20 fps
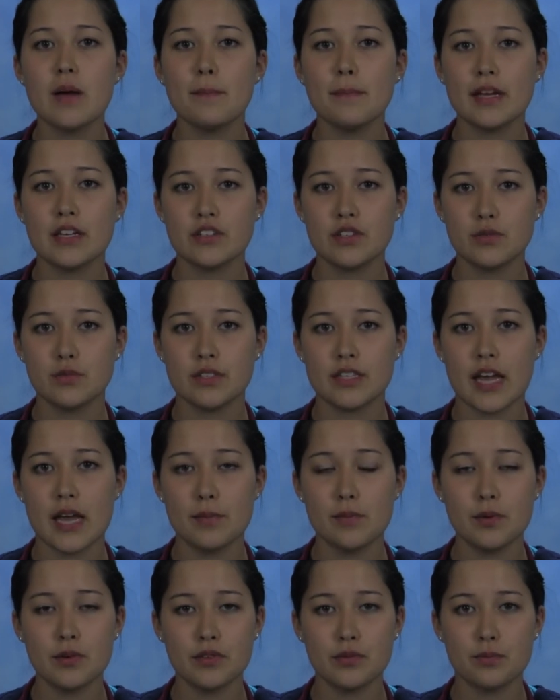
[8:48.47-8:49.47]
Patient was
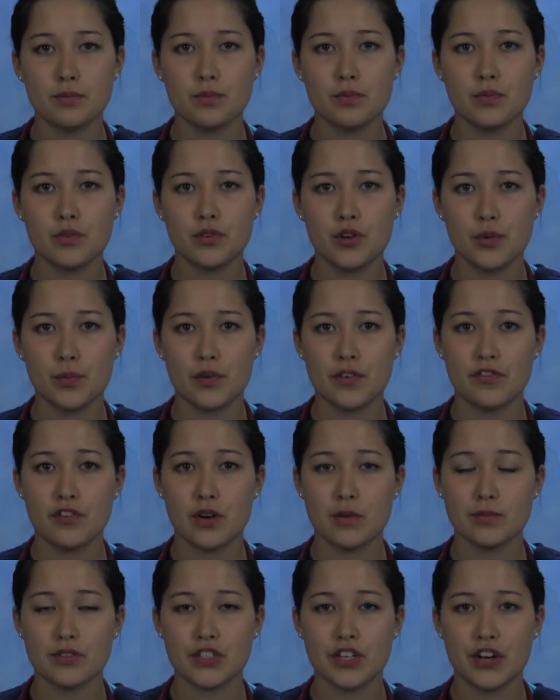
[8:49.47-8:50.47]
able to
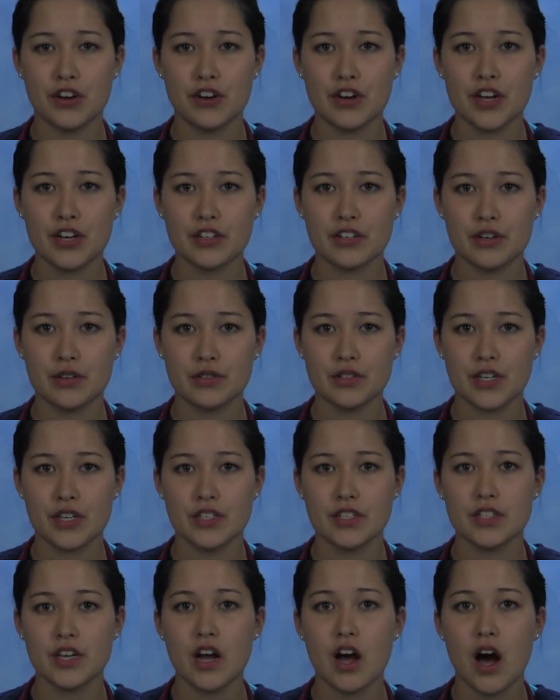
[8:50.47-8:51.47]
perform
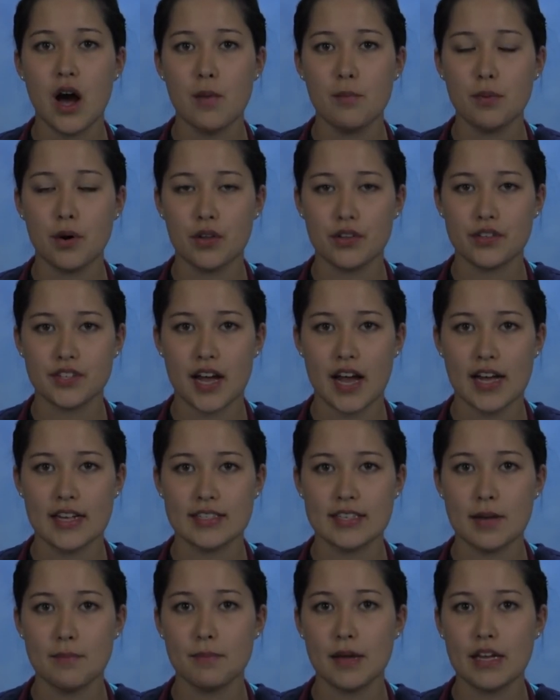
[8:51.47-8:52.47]
stereognosis on both
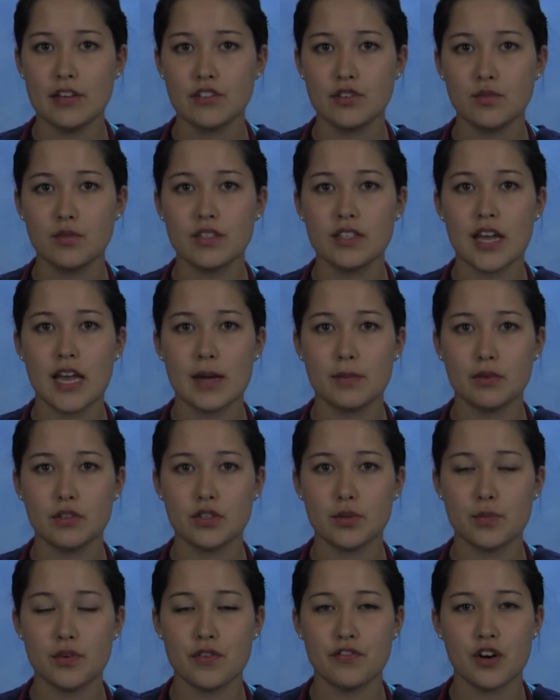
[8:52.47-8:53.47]
sides, and patient was able
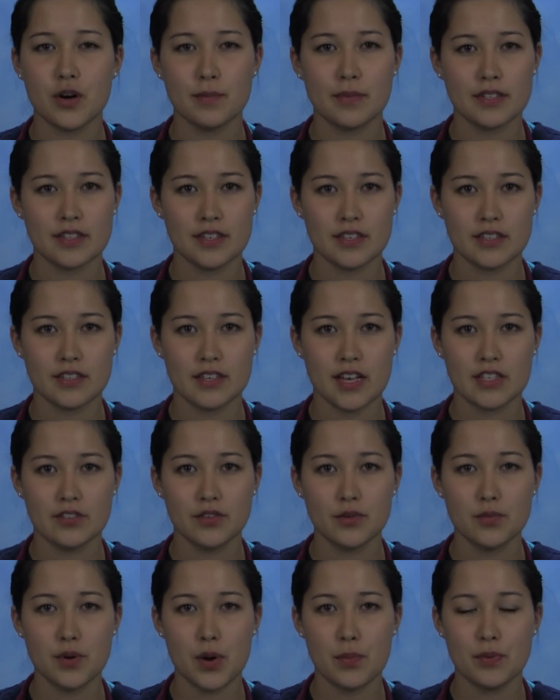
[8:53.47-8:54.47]
to perform a
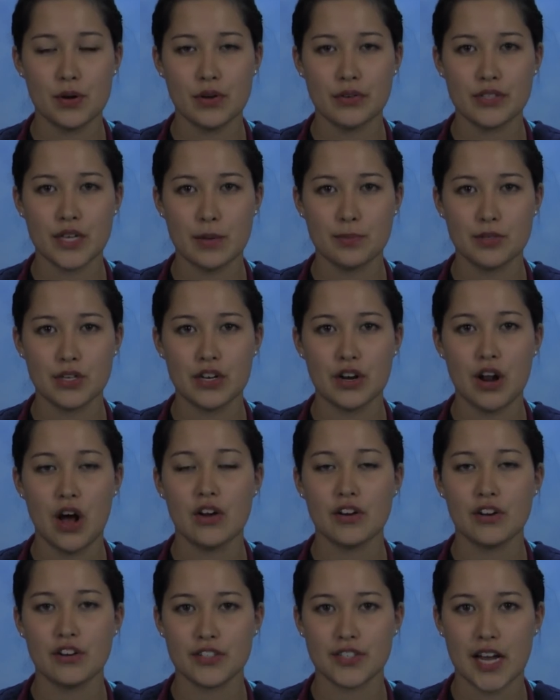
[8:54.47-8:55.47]
successful proprioception
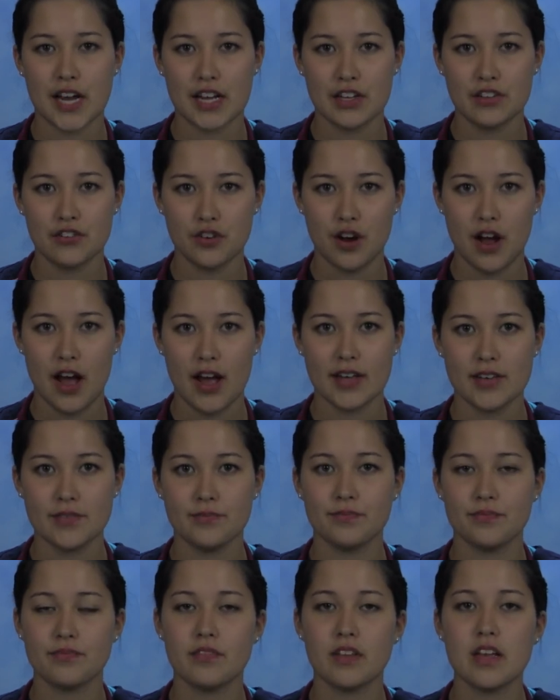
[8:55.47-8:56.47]
on her second try.
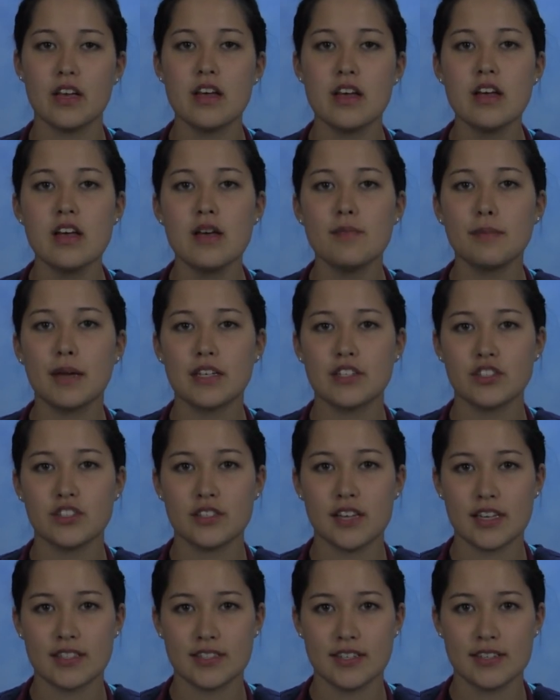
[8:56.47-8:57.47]
Patient
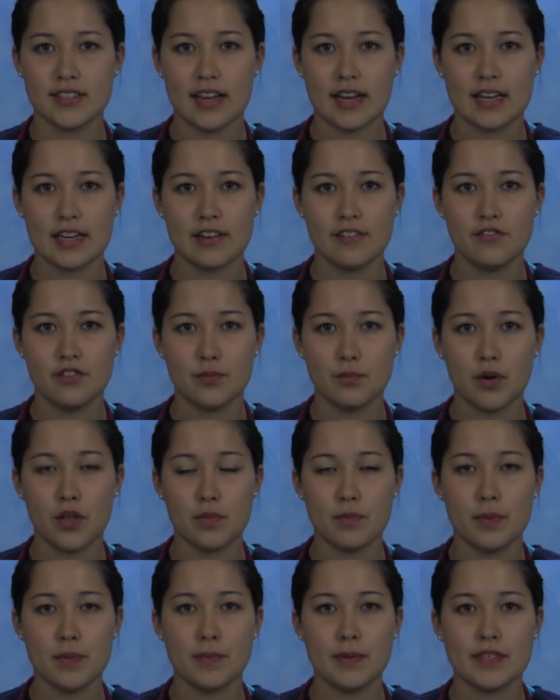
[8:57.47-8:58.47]
tested negative for
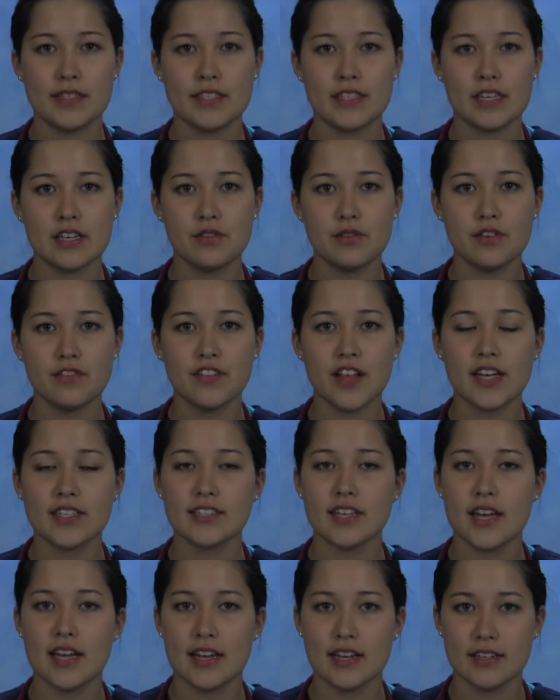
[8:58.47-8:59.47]
both Babinski reflex
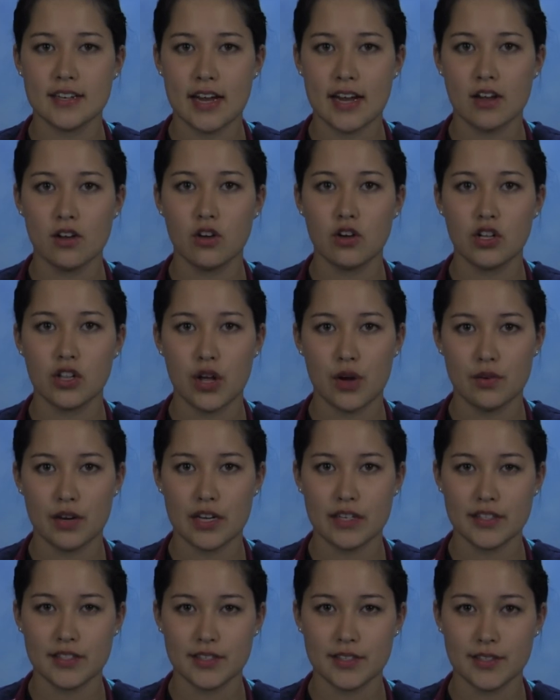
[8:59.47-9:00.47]
and ankle
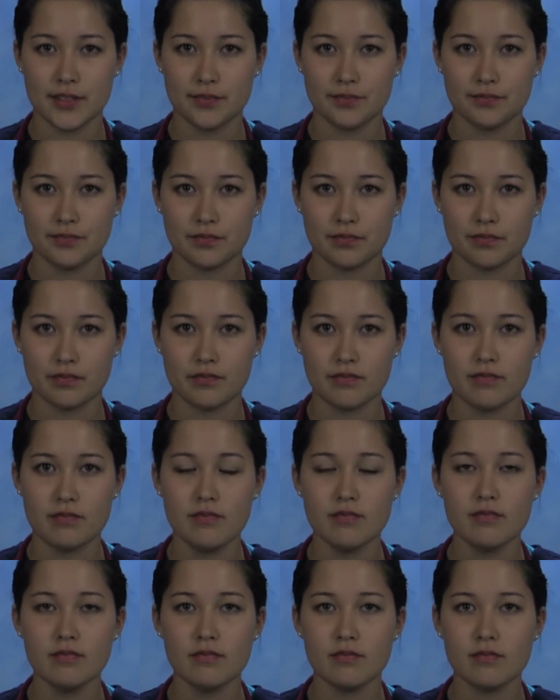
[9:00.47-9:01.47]
clonus.
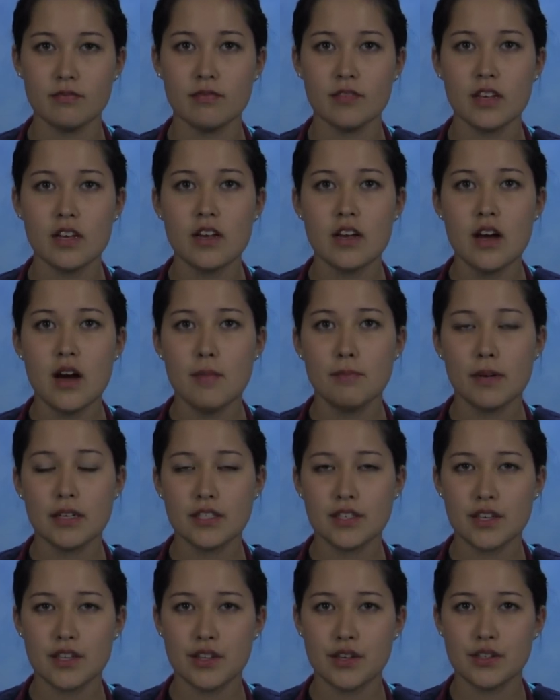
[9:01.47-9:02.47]

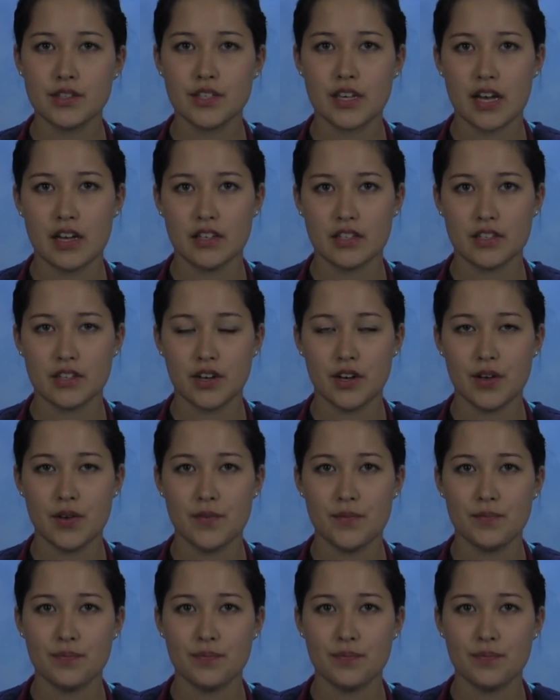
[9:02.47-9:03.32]
Musculoskeletal.